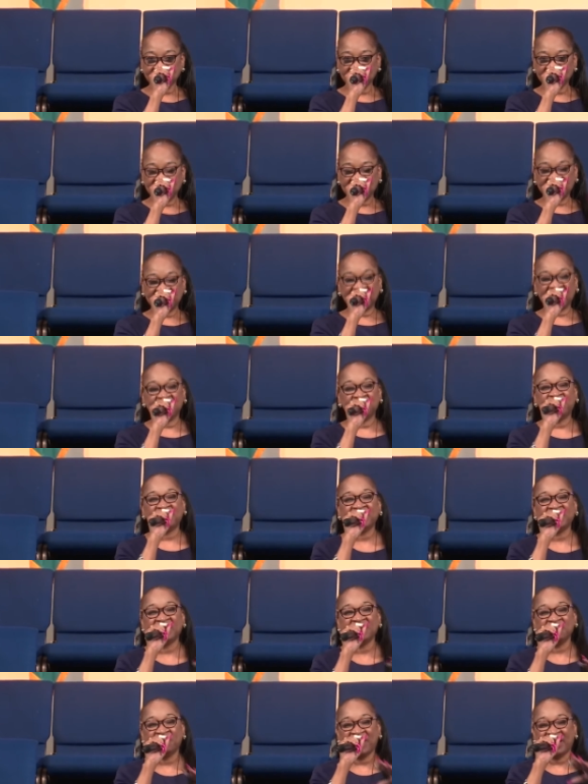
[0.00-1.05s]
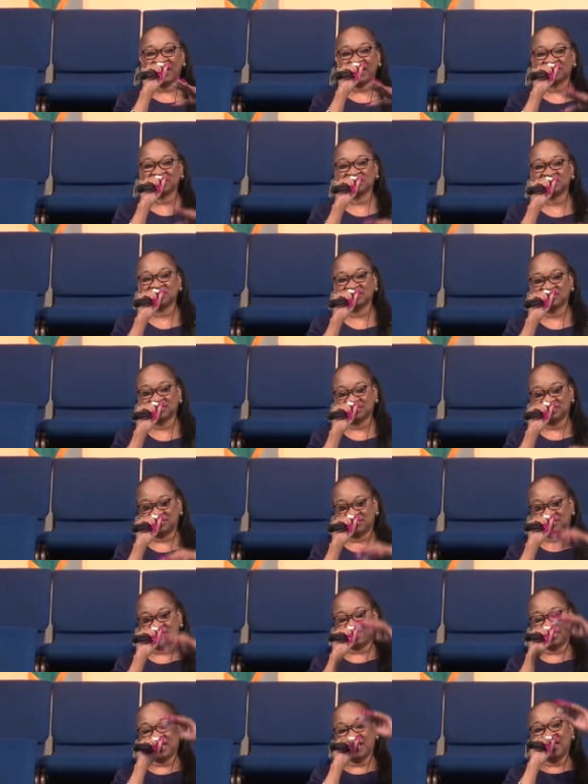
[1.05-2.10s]
They are putting
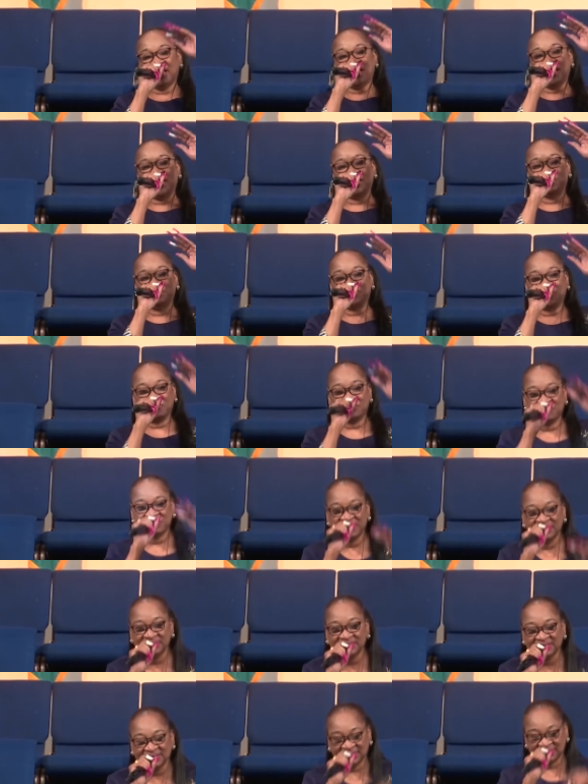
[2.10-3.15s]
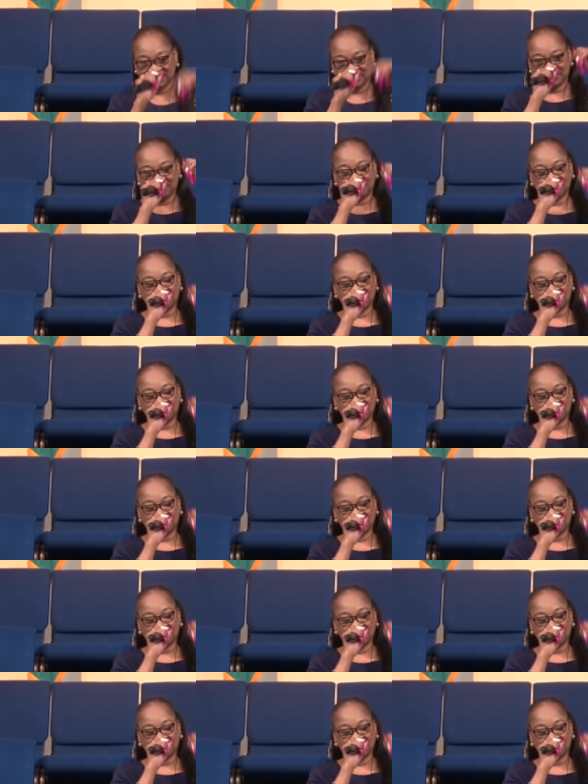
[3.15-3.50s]
pastors in prison.